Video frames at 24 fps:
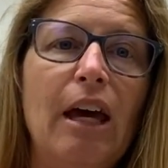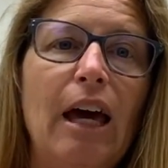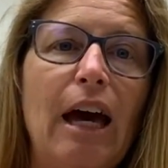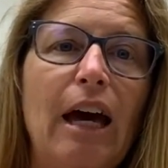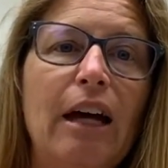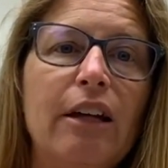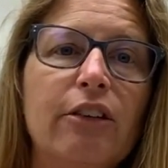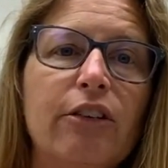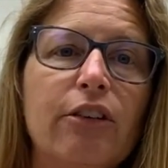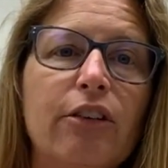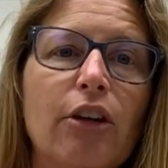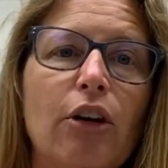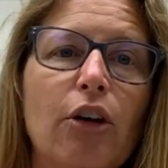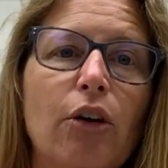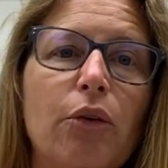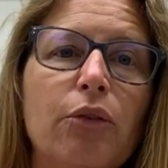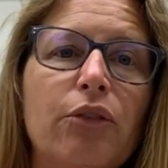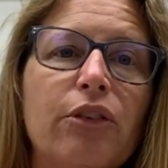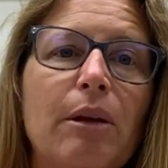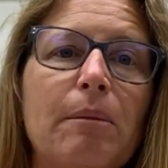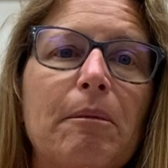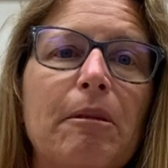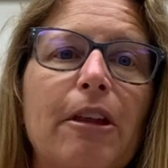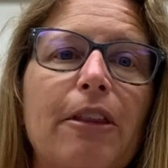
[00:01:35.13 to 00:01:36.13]
And so
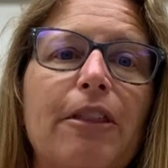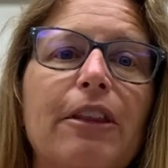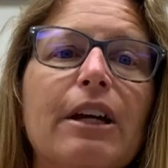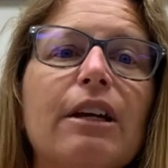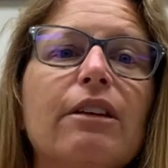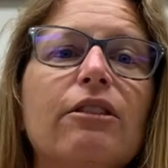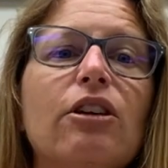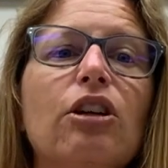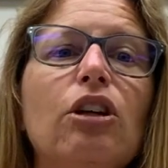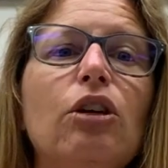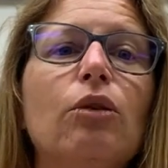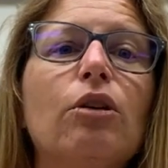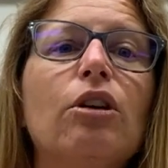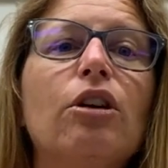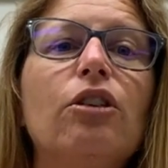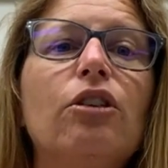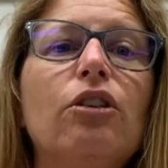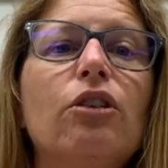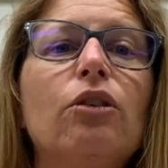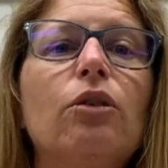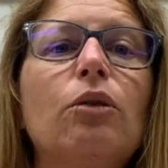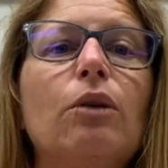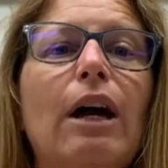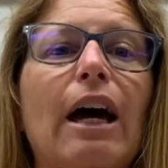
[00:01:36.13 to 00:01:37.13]
some of the things that you could
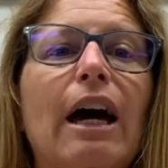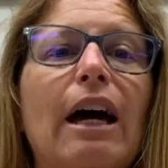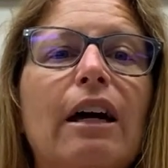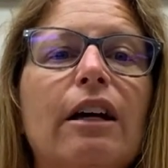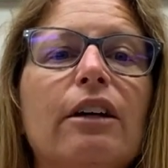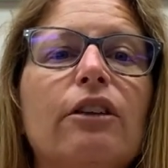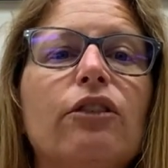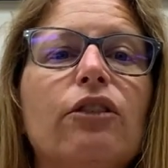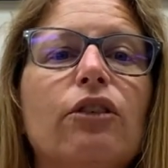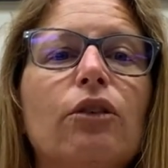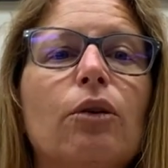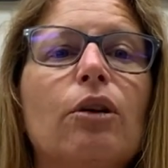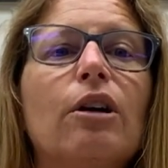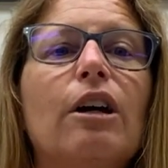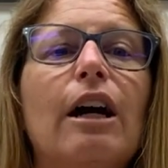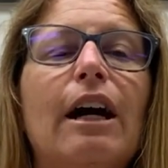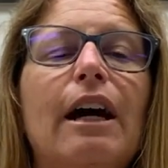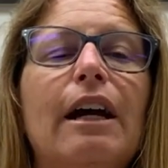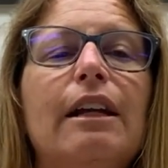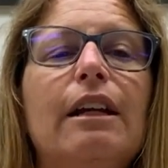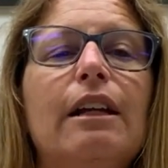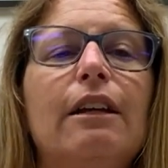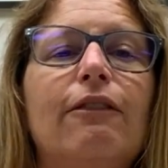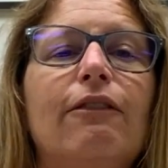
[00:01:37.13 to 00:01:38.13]
do as your
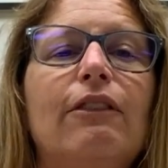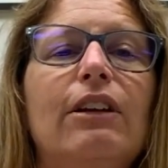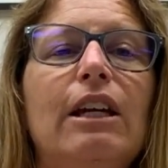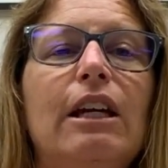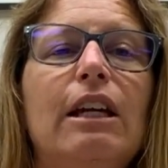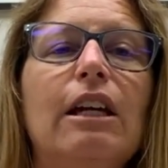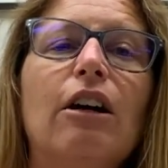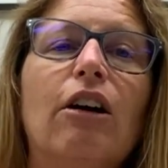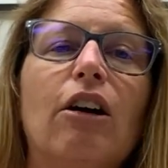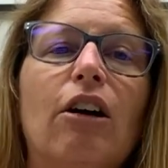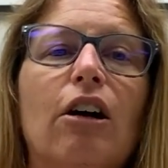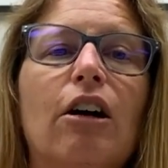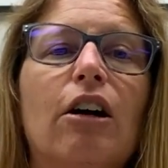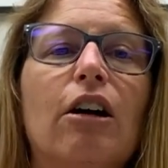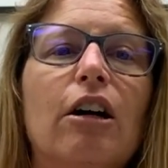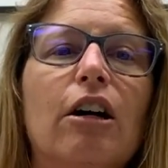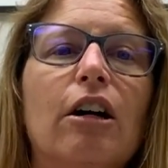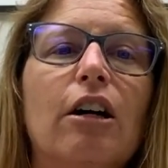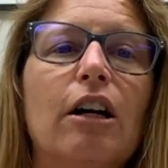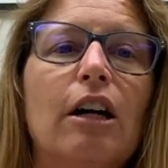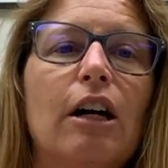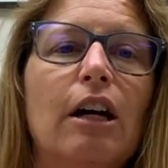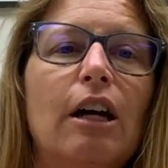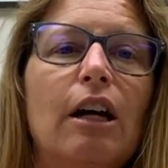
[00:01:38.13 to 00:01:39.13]
IDV
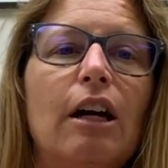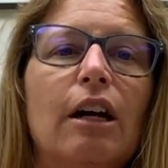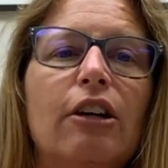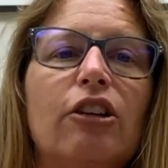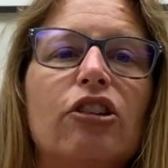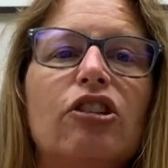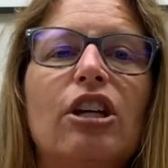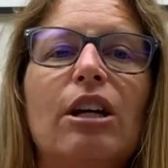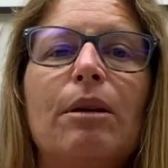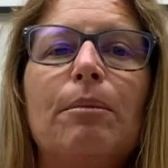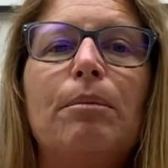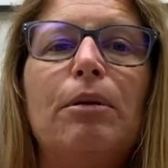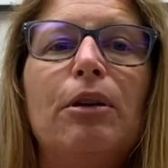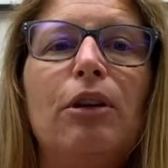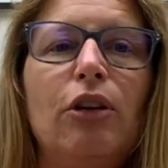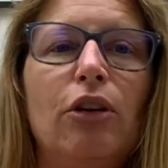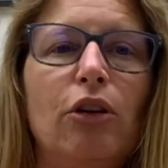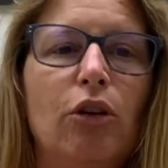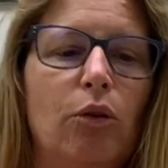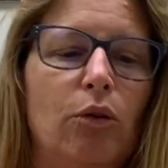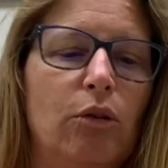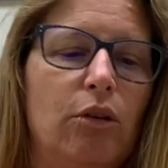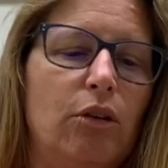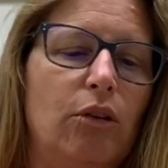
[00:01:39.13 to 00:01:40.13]
are
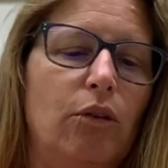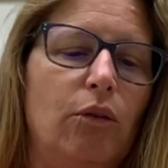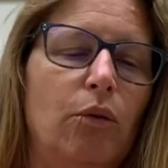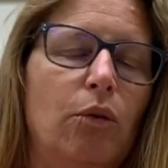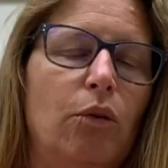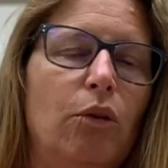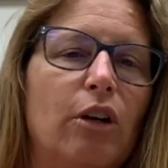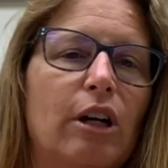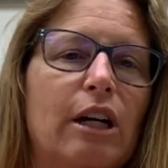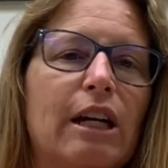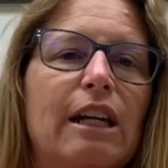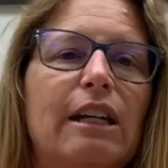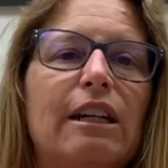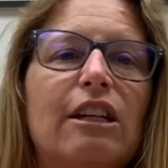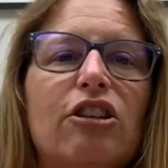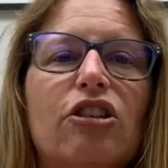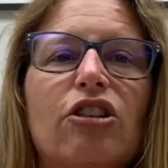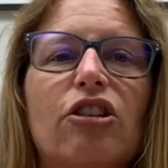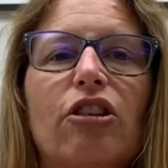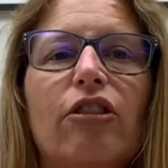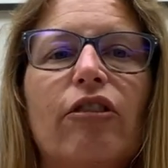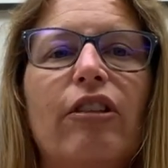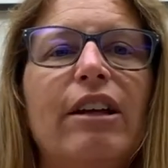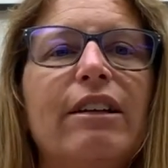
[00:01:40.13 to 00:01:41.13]
shampoo or
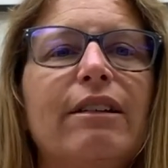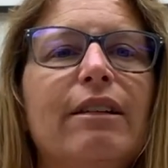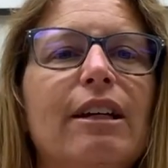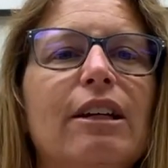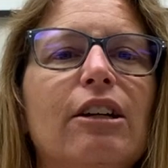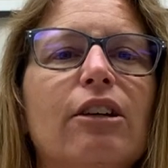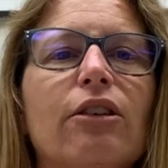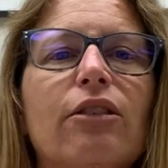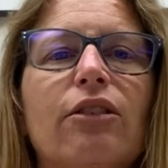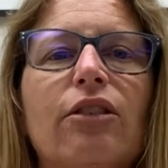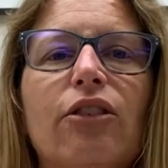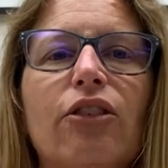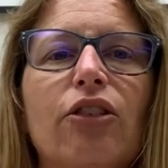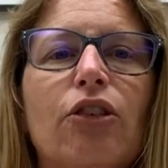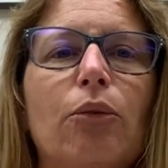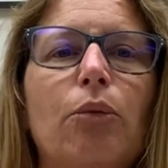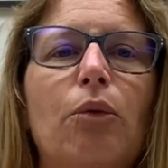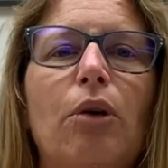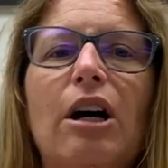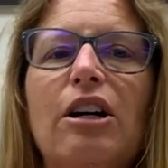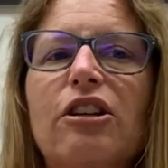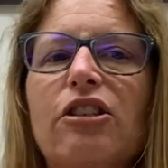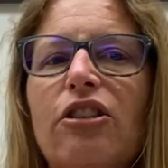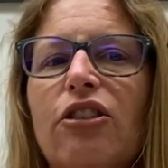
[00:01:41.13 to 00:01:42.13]
conditioner. Let's say your sister
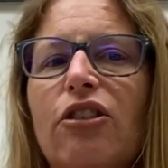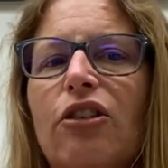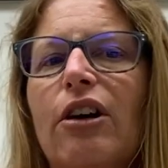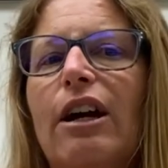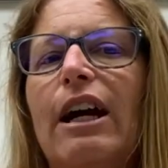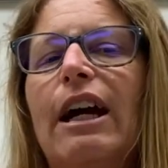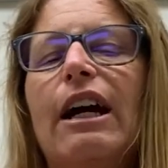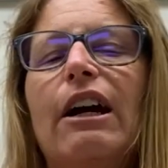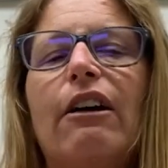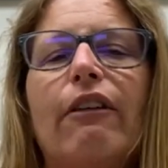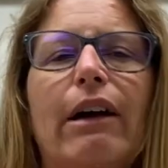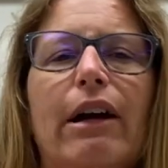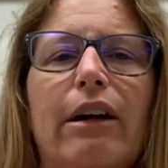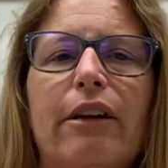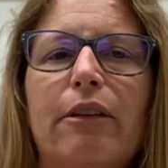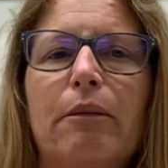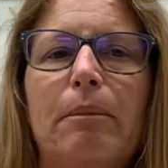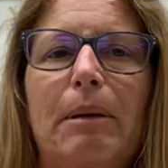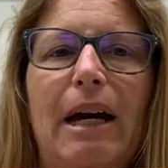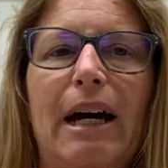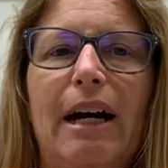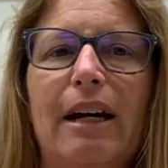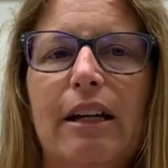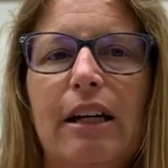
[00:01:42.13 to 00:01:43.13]
washes her hair out on the
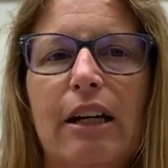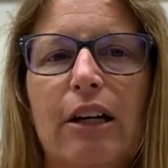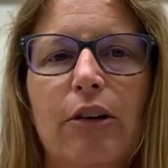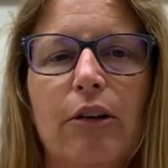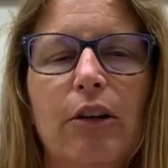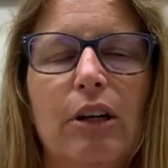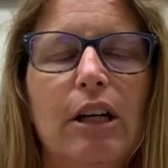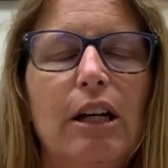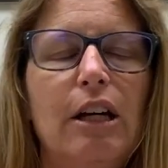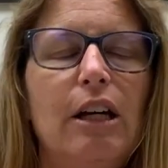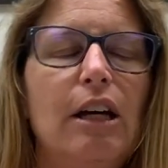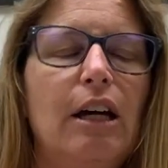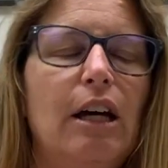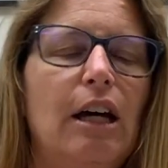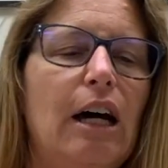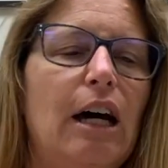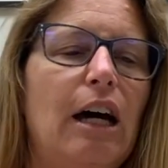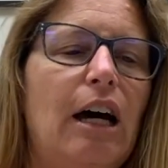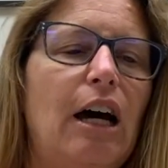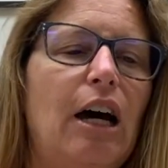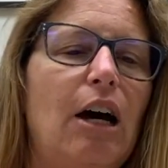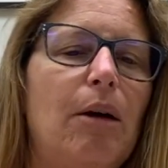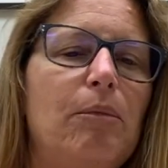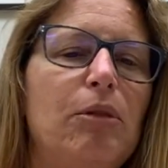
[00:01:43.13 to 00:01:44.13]
patio.
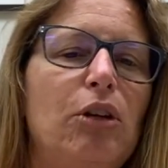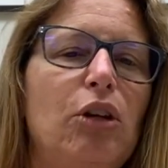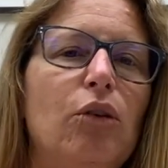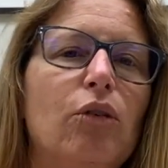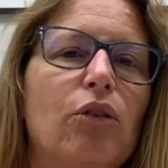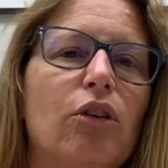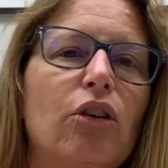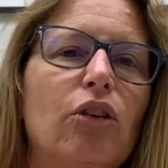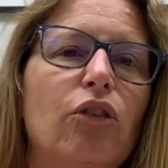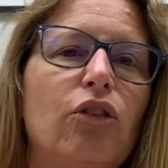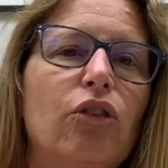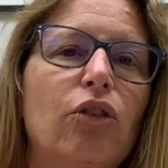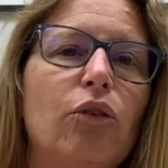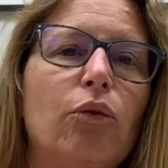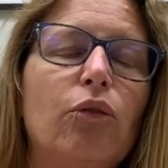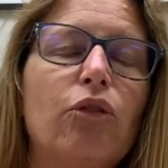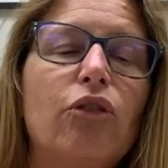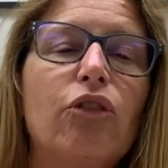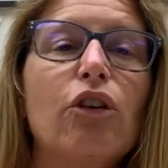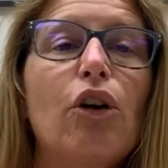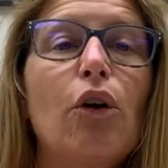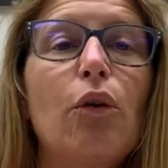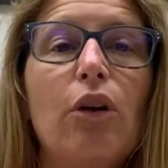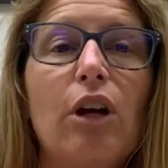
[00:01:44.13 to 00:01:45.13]
You could do
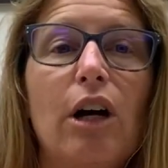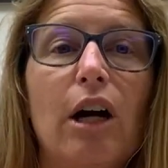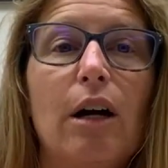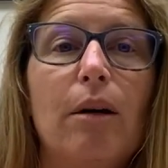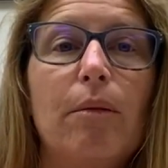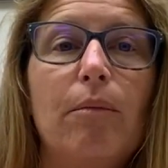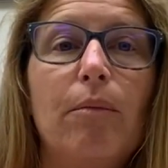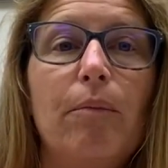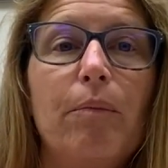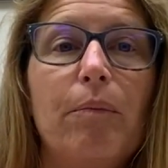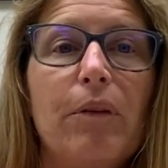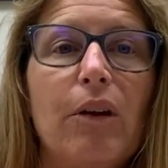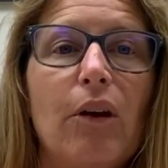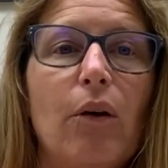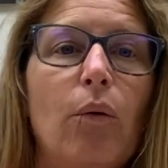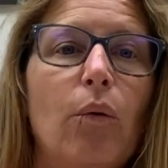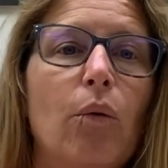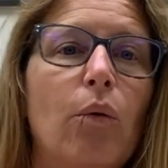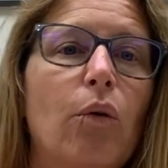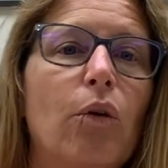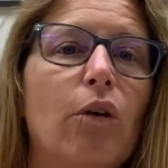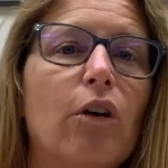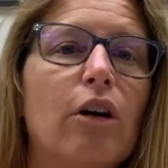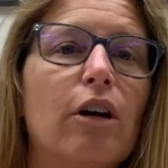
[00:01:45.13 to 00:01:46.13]
soda
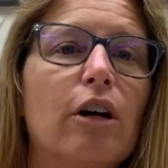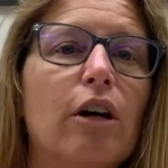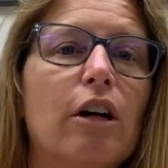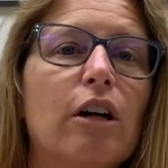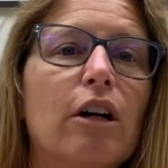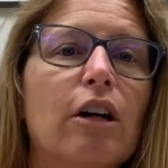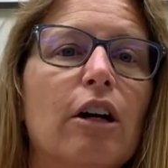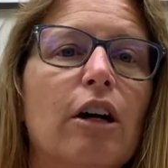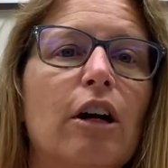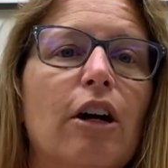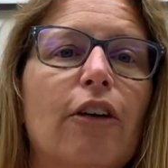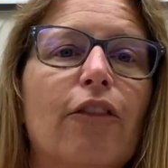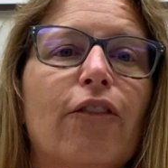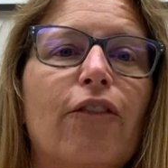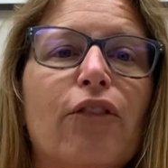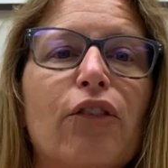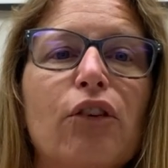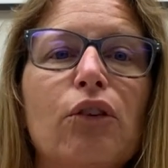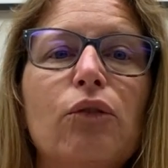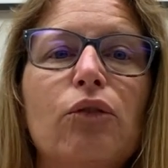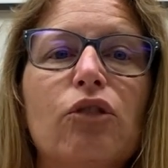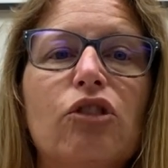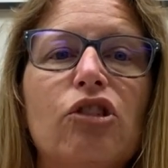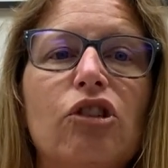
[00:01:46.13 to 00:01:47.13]
or
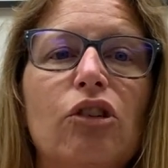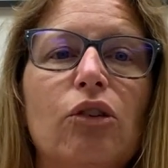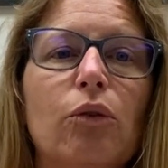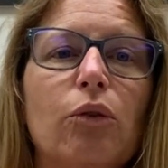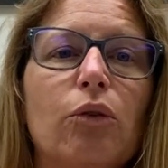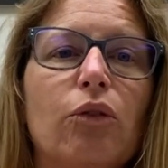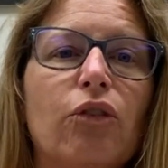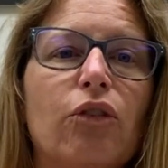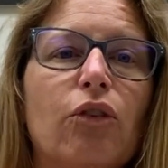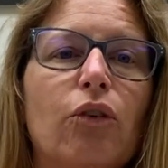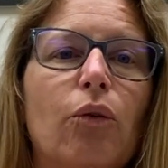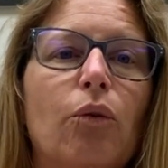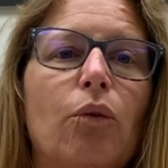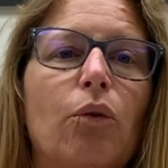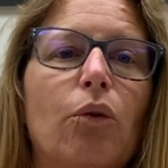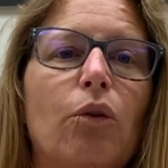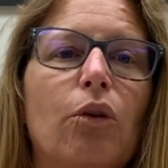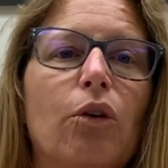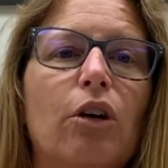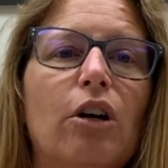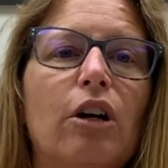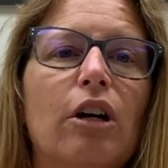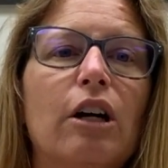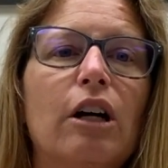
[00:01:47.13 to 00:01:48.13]
fruit juice
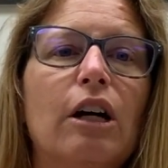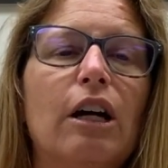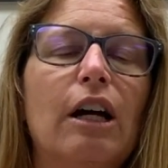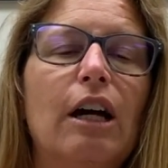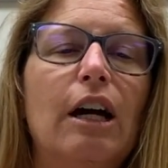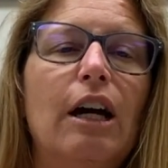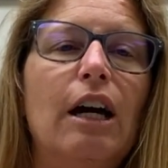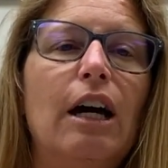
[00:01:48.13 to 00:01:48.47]
or